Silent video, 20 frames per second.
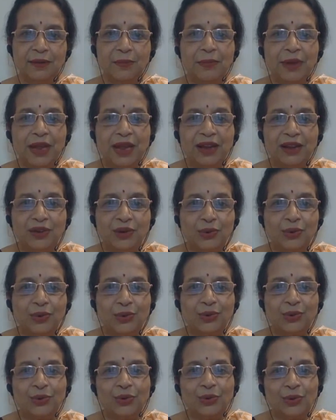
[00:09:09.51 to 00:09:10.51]
May
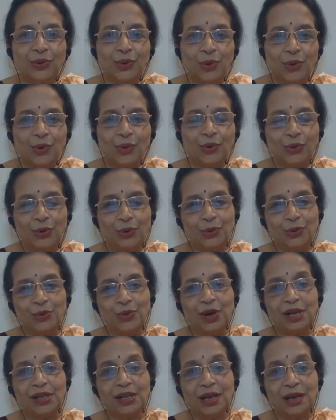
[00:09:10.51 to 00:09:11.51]
you go
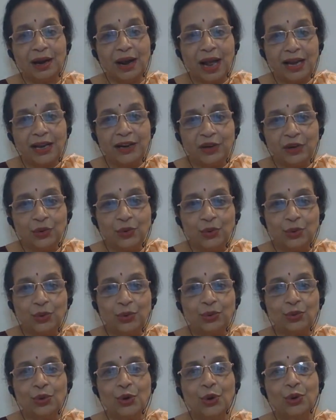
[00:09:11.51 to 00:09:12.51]
to the right
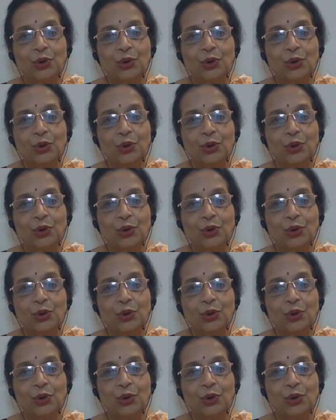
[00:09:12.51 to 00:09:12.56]
Guru